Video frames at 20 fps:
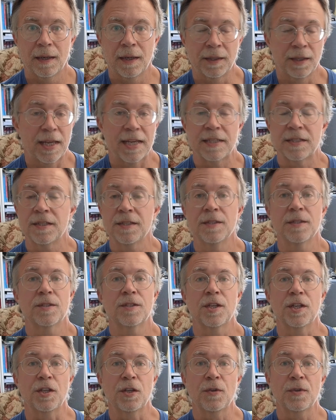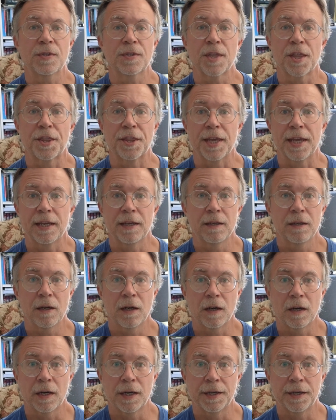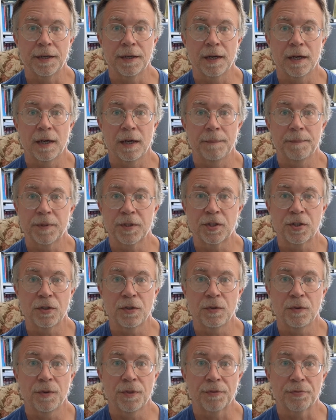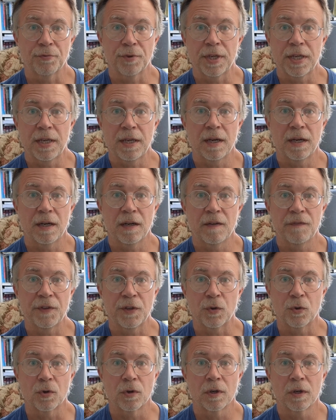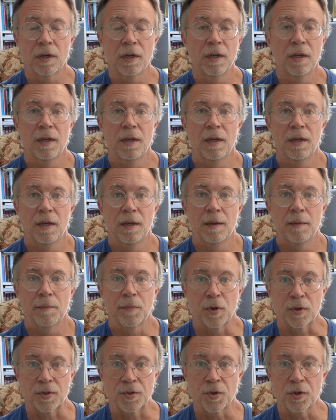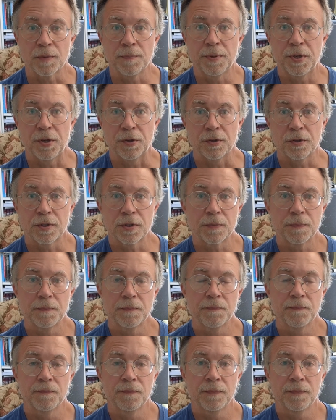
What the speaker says: license to use the thing on up to 3 of your personal computers.